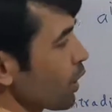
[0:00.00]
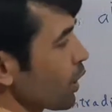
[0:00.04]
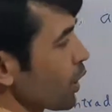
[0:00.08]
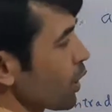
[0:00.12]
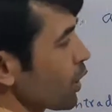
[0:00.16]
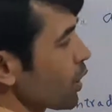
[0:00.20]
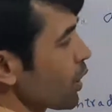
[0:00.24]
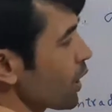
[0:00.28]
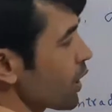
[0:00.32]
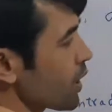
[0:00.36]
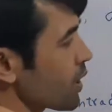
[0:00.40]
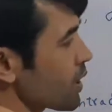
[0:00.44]

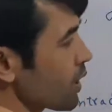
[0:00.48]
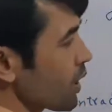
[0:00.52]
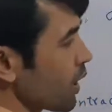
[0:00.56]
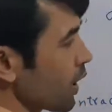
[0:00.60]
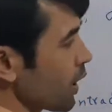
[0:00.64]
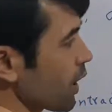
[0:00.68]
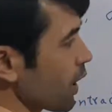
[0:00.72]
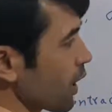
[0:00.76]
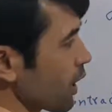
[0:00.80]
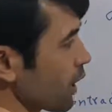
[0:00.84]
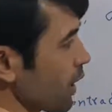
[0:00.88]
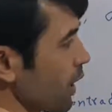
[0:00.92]

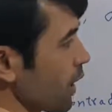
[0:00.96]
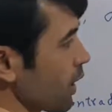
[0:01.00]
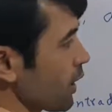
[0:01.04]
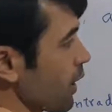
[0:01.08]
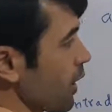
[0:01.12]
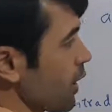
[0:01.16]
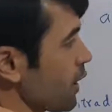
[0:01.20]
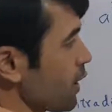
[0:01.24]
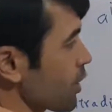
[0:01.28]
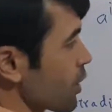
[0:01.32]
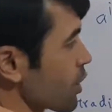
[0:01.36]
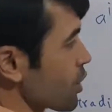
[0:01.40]
greater
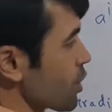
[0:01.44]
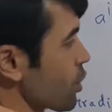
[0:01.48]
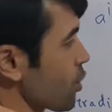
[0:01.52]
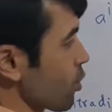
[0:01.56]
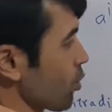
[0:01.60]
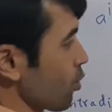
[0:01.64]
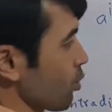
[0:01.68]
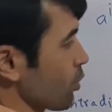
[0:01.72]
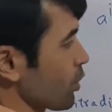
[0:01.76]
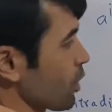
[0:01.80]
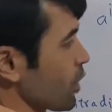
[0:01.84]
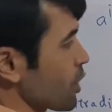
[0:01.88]
than
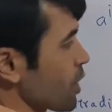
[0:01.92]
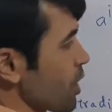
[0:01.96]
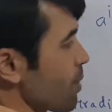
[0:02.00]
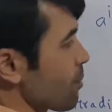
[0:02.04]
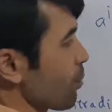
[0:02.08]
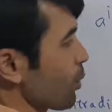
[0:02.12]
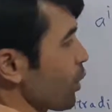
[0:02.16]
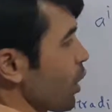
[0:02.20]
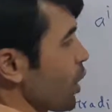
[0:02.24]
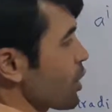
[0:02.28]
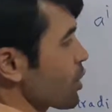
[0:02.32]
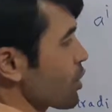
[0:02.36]
0. This
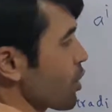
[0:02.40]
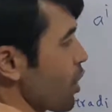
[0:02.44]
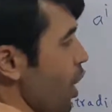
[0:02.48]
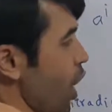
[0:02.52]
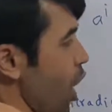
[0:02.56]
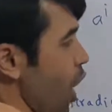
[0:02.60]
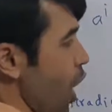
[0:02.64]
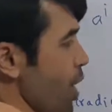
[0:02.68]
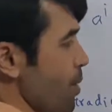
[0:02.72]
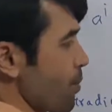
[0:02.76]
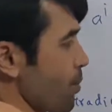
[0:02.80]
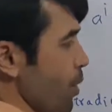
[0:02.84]
implies
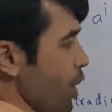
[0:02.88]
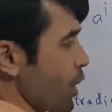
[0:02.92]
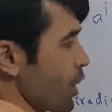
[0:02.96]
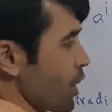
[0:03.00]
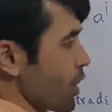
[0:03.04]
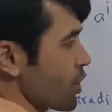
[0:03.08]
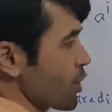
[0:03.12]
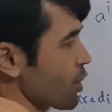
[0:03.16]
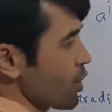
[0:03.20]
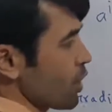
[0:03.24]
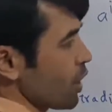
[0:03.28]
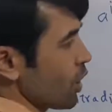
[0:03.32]
I
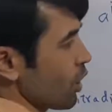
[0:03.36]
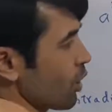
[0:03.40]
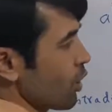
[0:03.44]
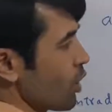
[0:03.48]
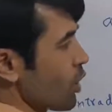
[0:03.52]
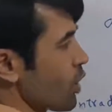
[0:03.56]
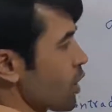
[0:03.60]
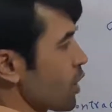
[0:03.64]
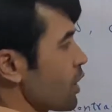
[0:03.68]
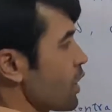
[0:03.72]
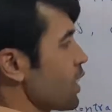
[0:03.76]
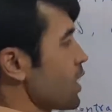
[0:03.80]
minus j
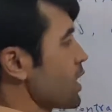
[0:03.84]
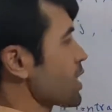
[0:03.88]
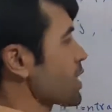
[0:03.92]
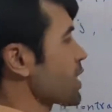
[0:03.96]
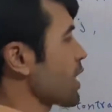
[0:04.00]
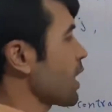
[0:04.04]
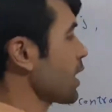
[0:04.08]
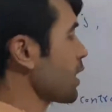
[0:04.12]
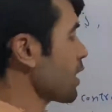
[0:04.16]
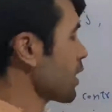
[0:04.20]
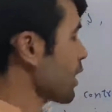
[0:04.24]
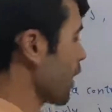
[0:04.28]
less
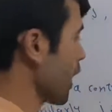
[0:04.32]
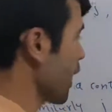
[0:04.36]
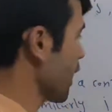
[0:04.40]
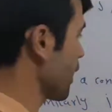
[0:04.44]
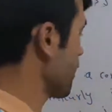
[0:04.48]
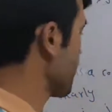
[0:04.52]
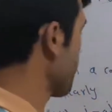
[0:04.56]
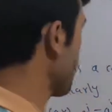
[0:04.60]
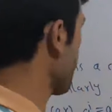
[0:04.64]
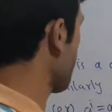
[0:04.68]
than n.